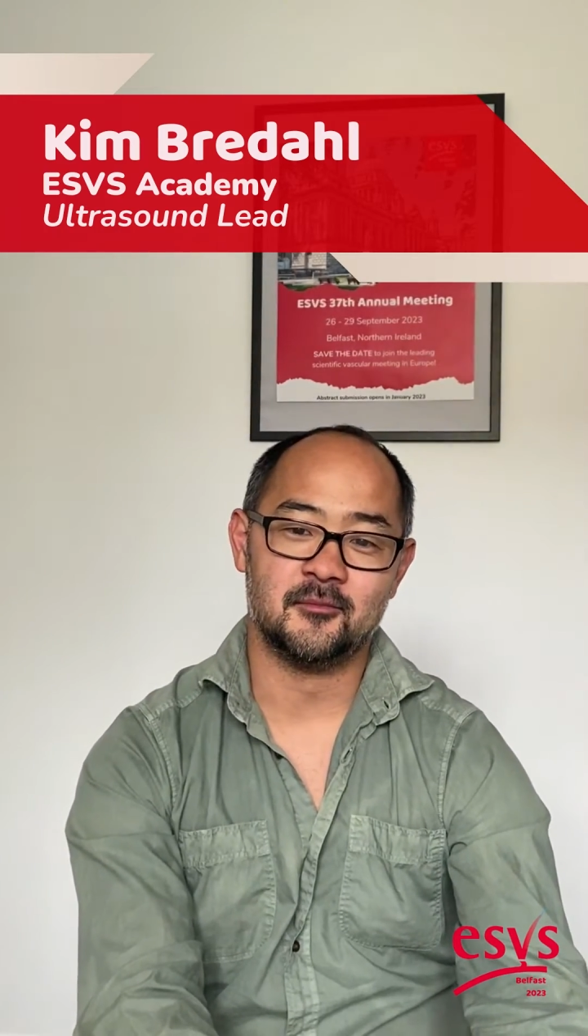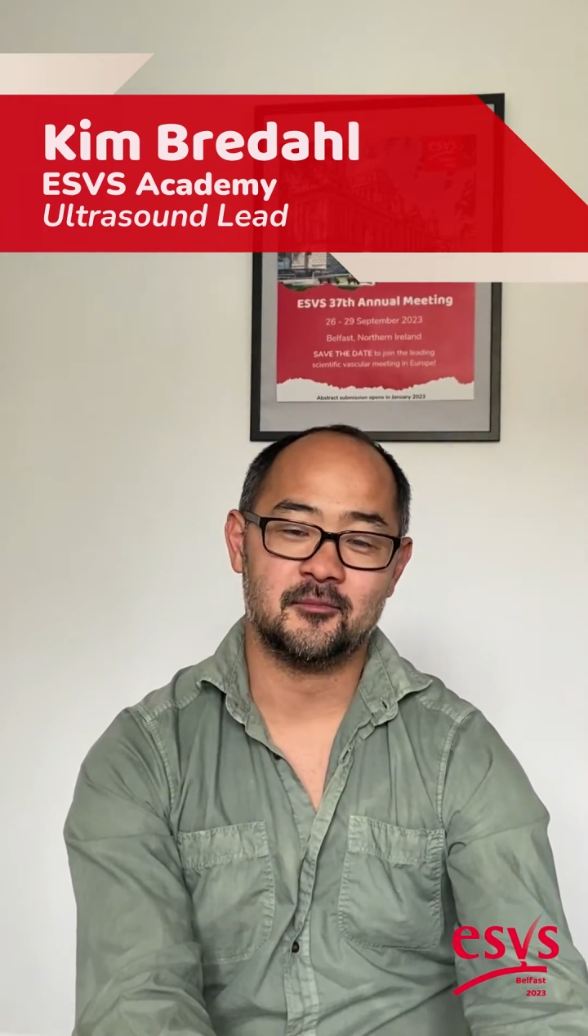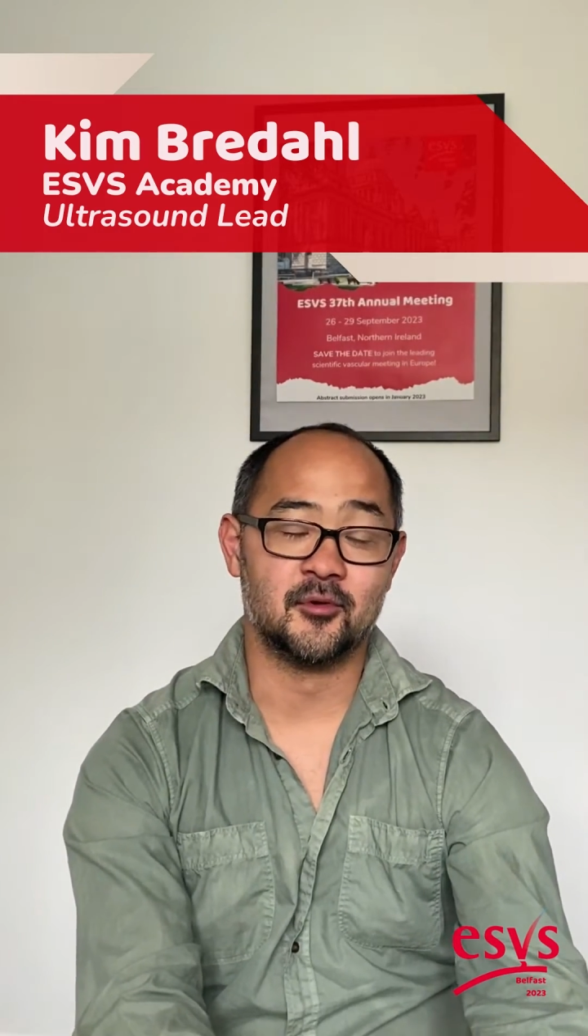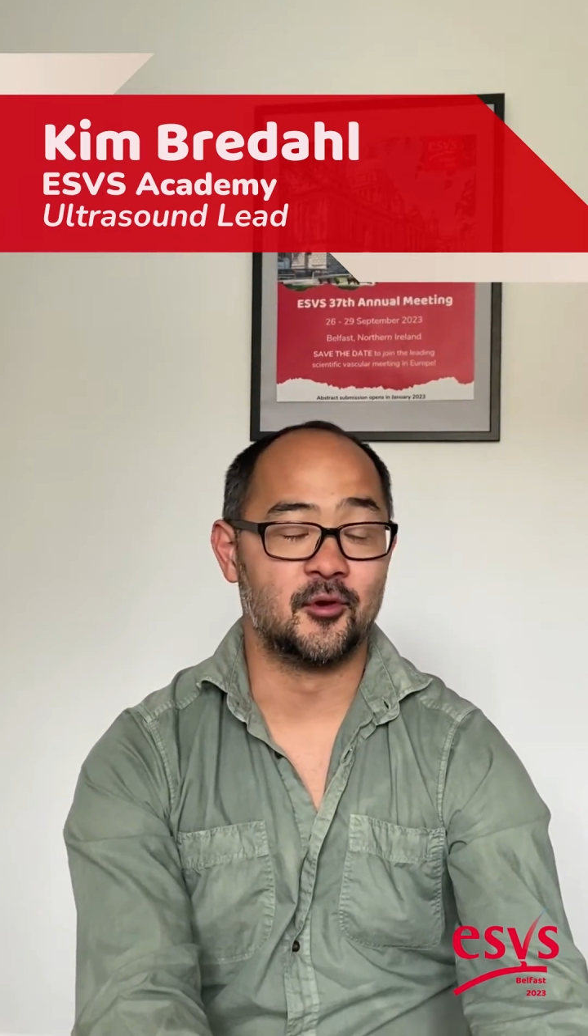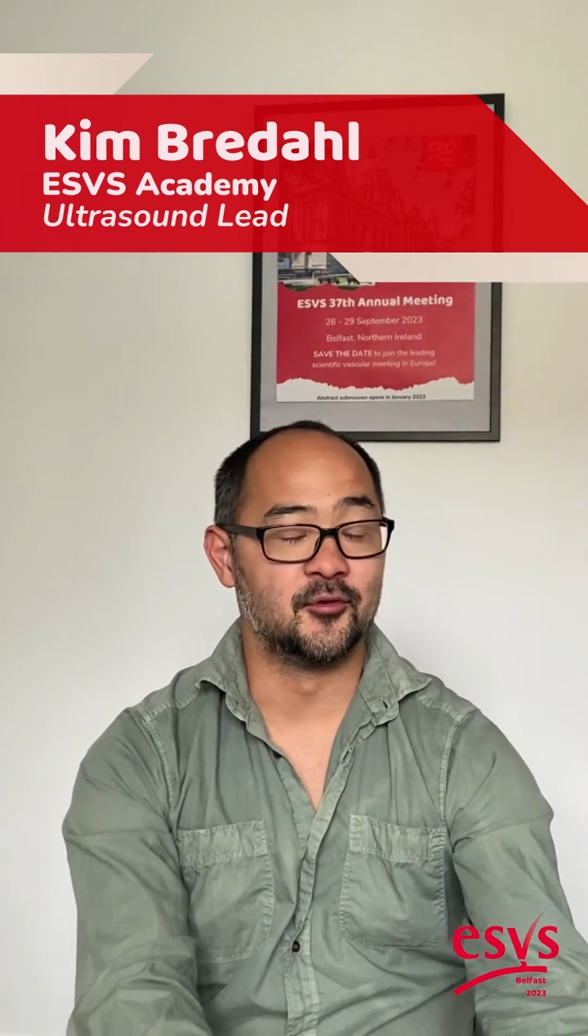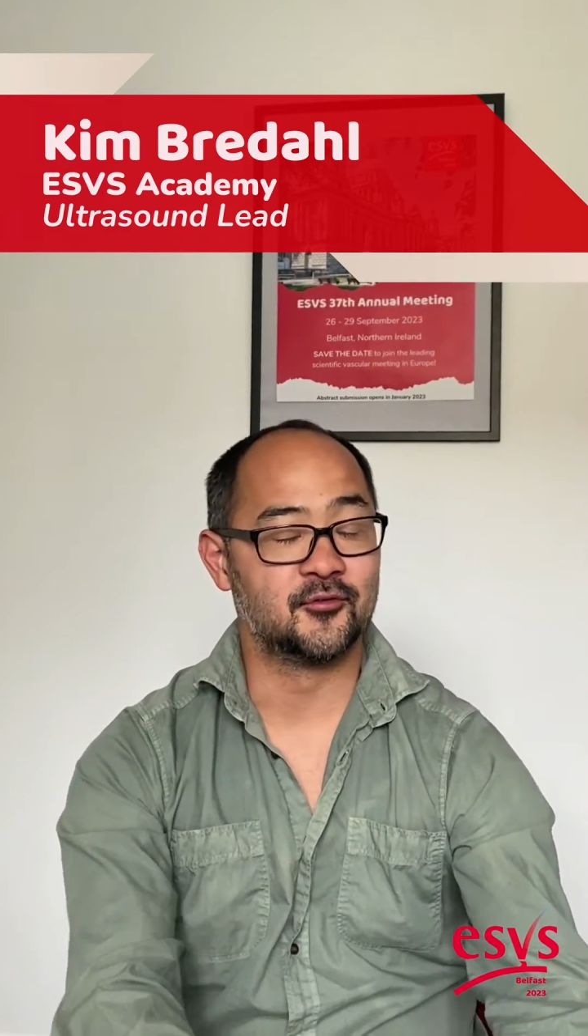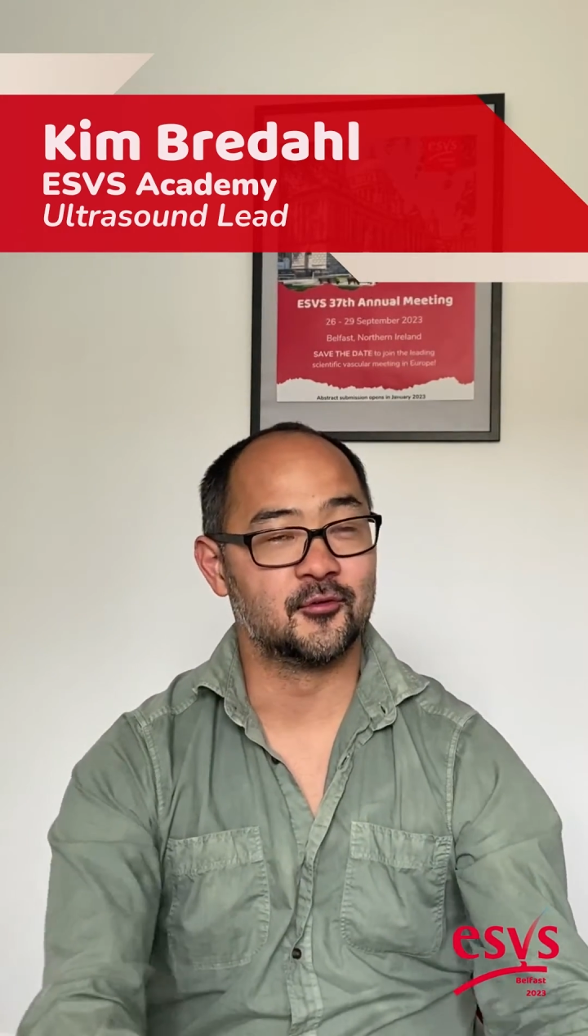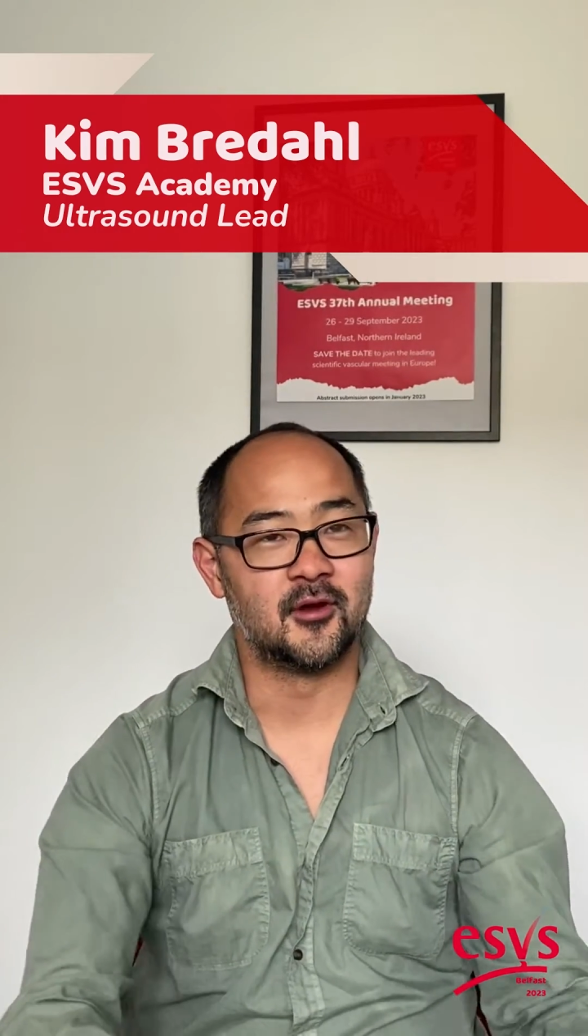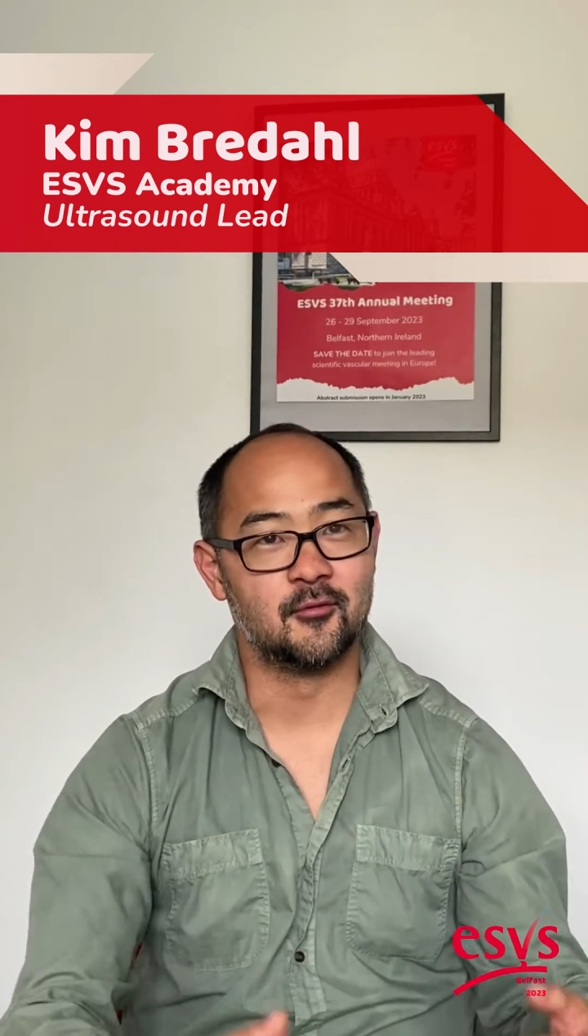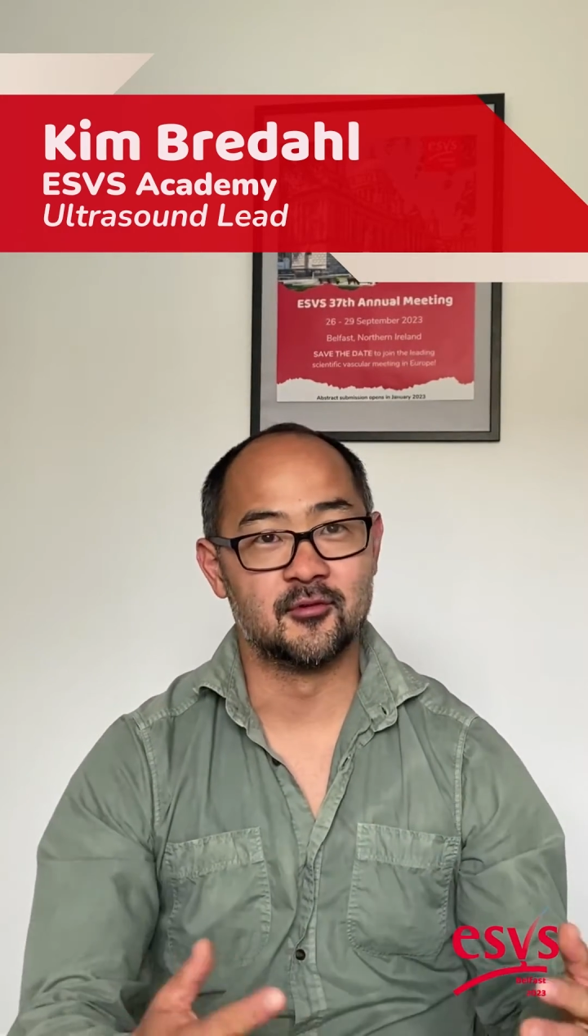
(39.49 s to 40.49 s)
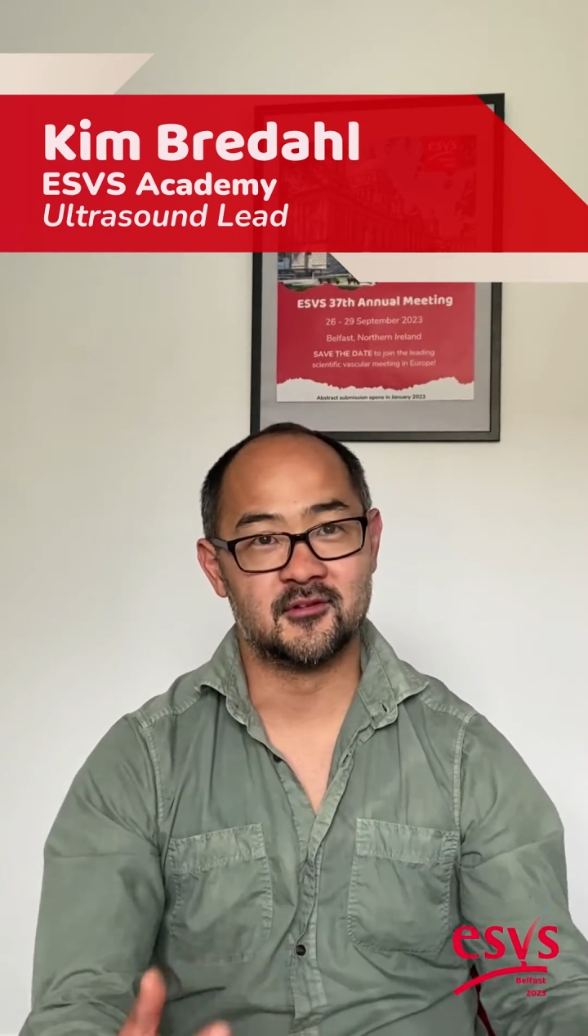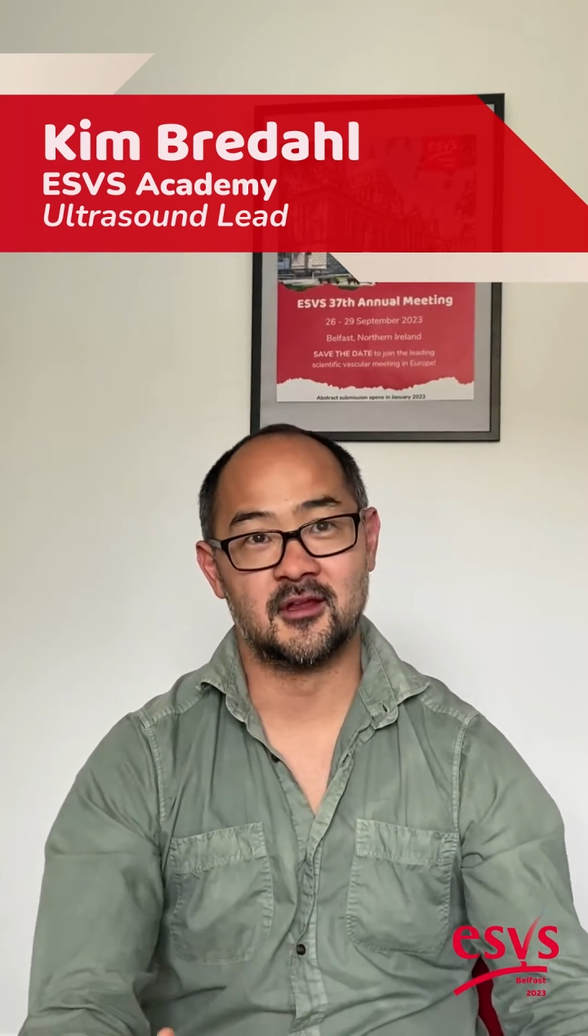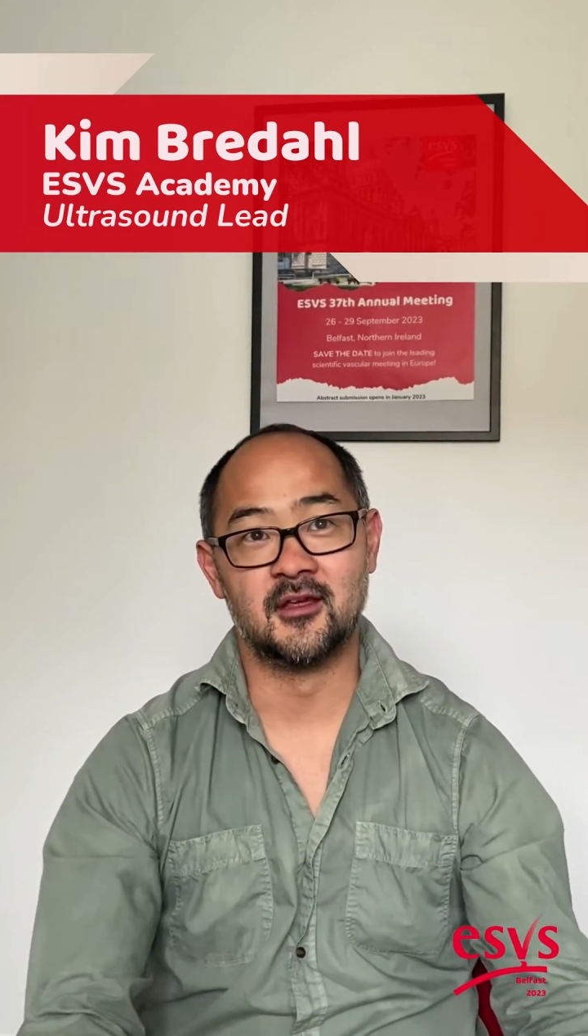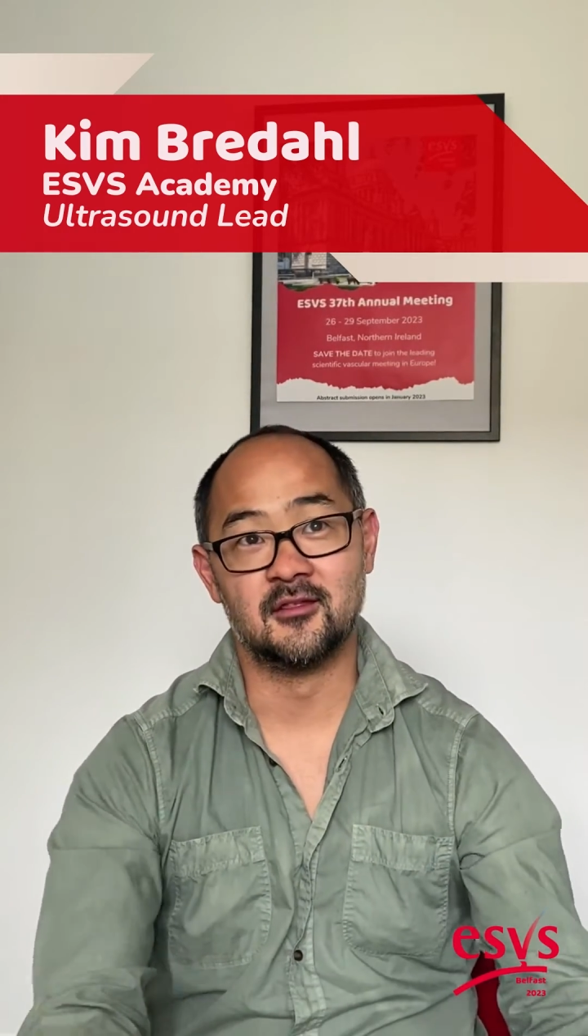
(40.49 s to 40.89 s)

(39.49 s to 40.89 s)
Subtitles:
But also I would say